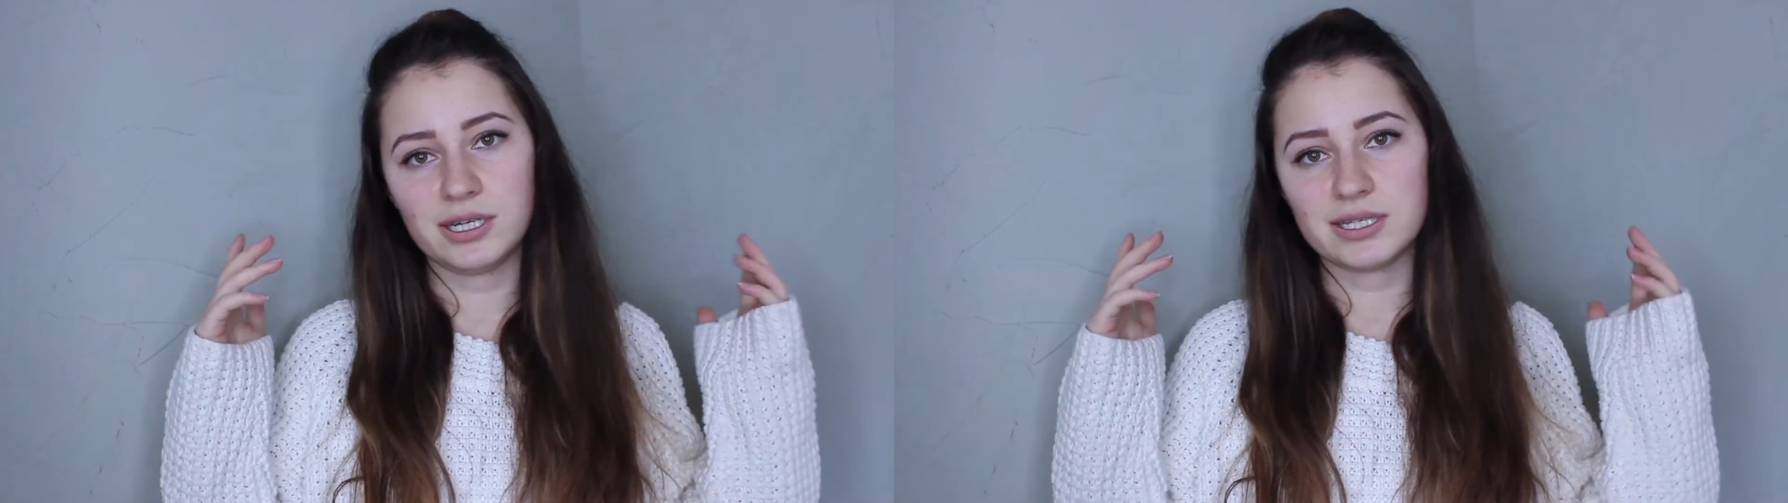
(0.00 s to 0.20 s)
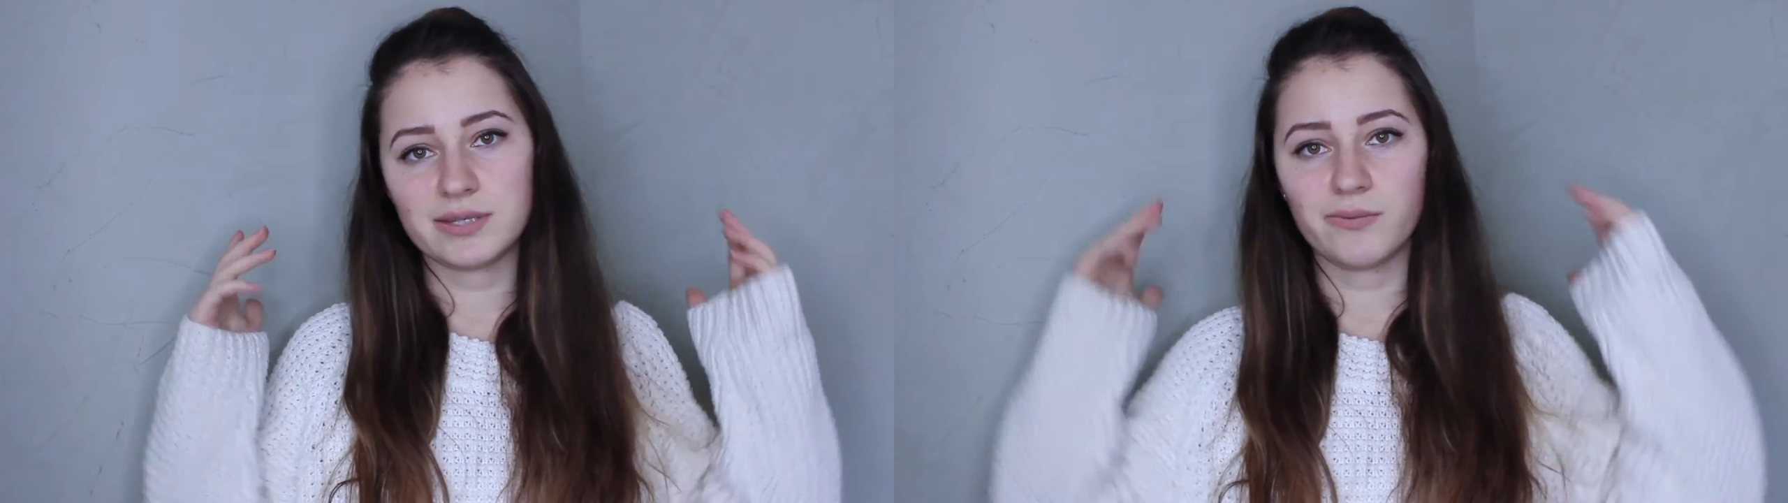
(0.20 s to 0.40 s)

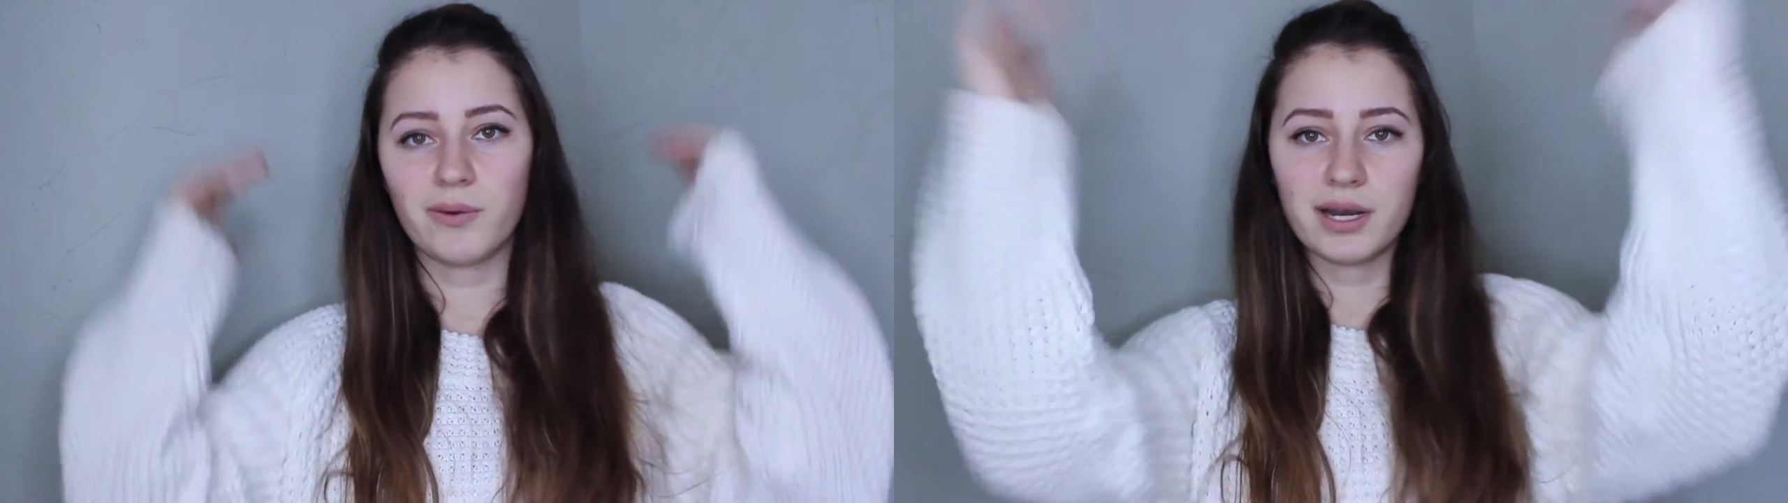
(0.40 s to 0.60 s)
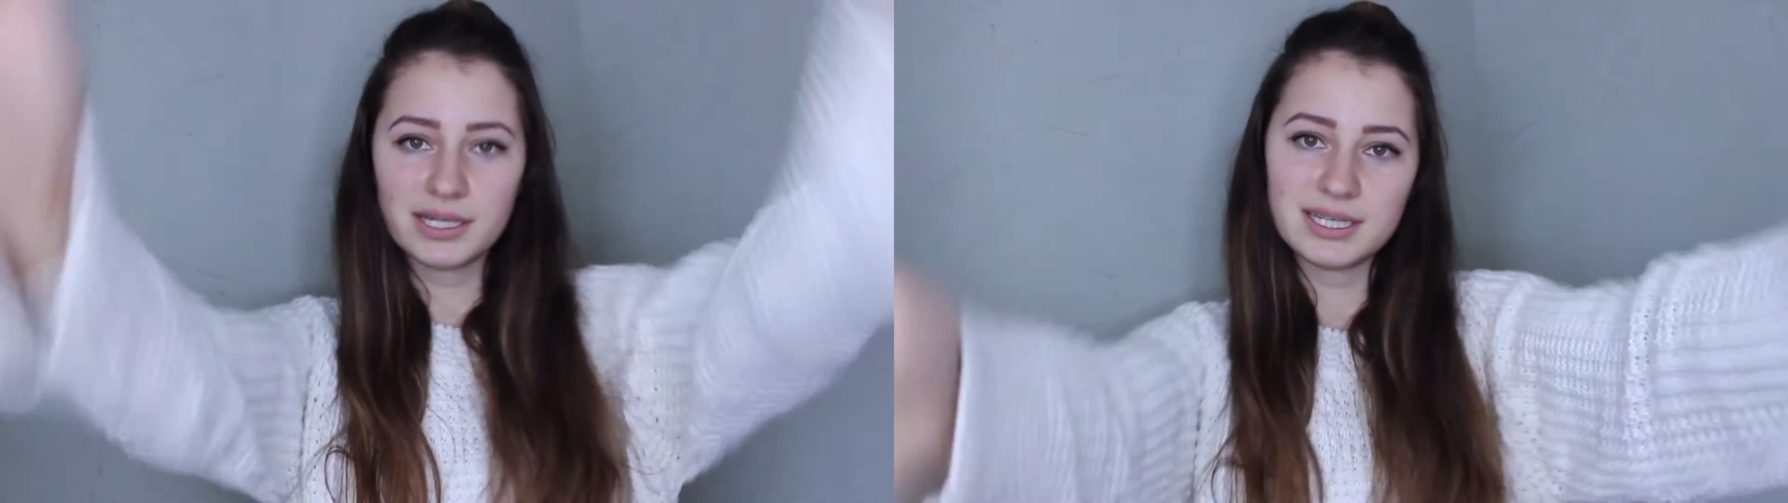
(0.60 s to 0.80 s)
just
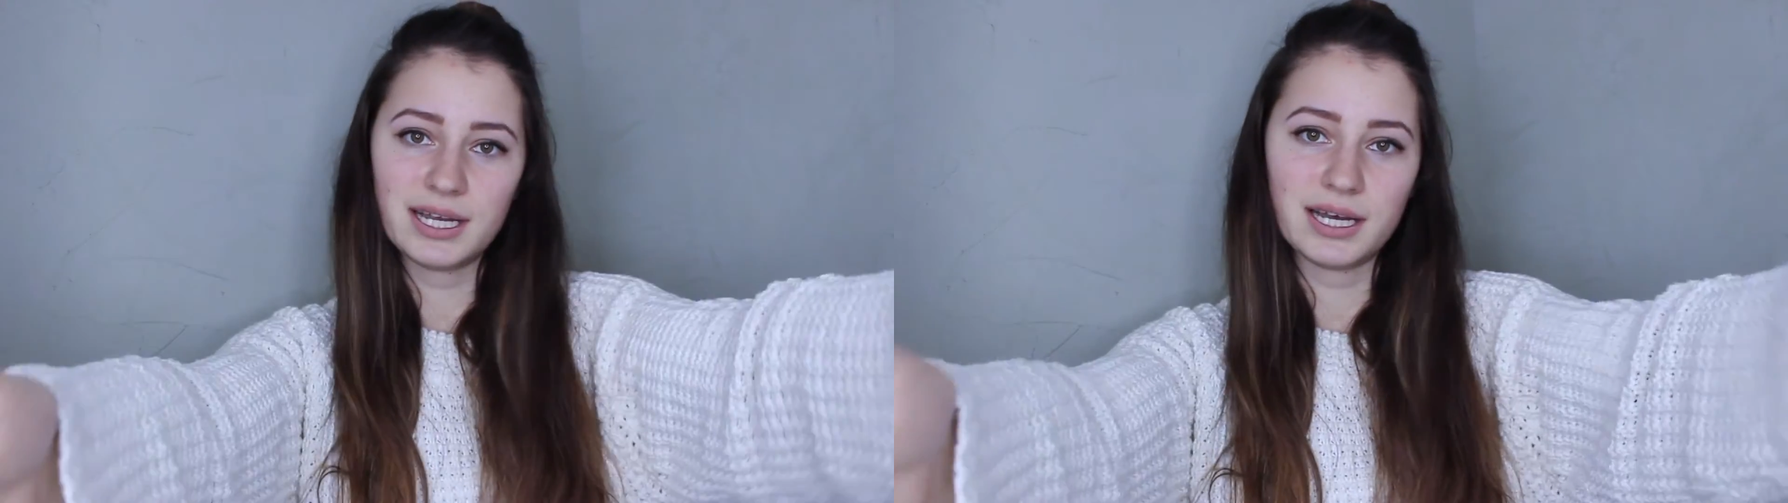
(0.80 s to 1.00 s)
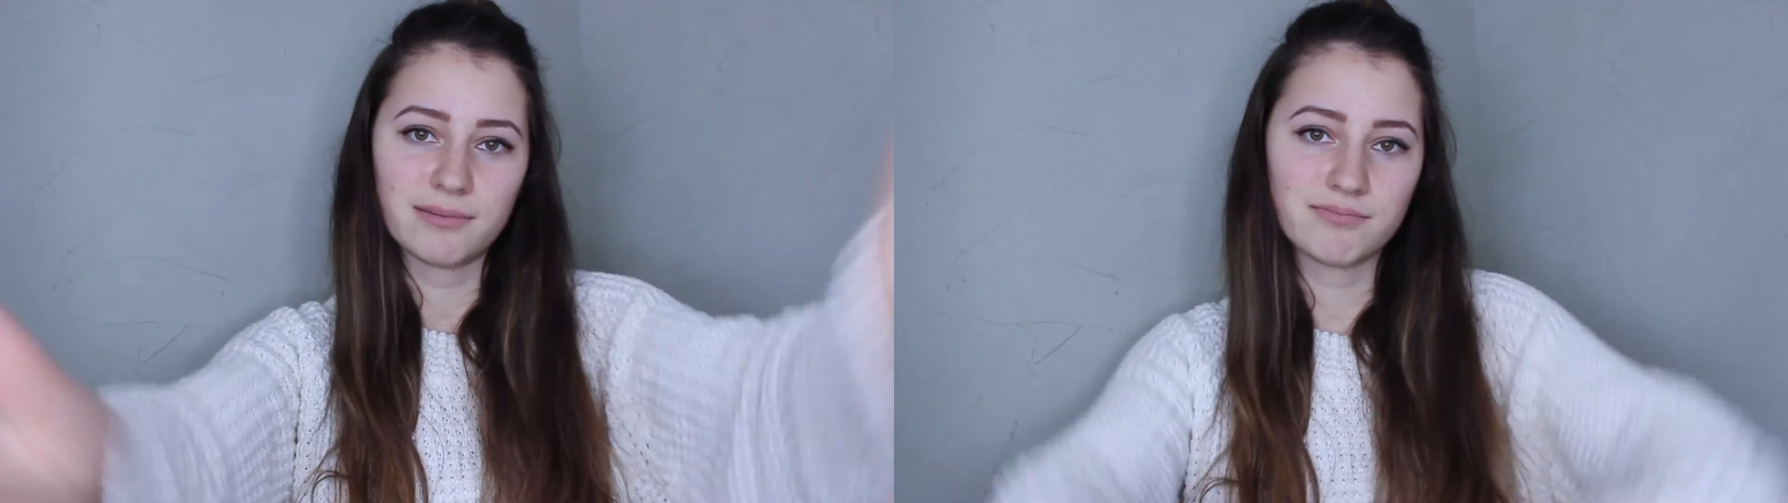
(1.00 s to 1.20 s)
wanted
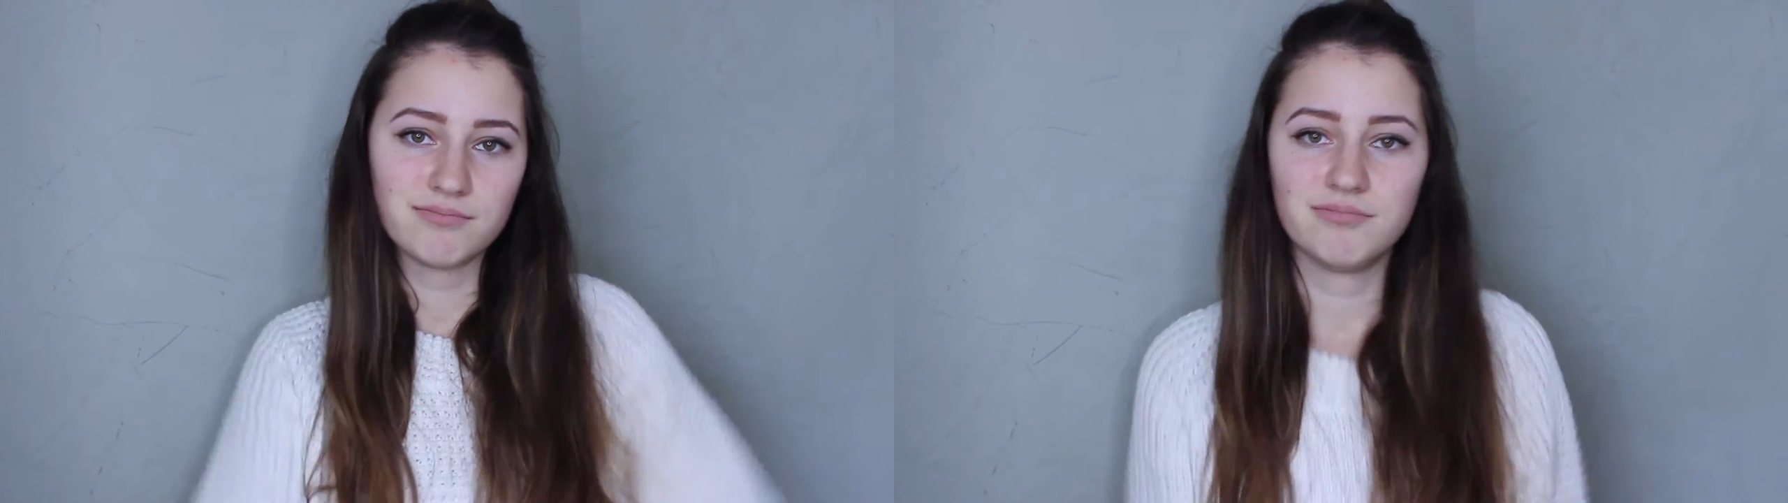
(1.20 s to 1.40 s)
to